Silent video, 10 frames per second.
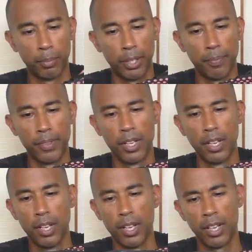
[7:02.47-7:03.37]
but
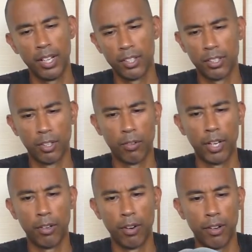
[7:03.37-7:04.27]
yeah, just a
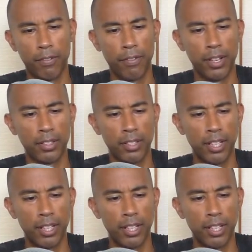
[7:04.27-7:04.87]
great fit.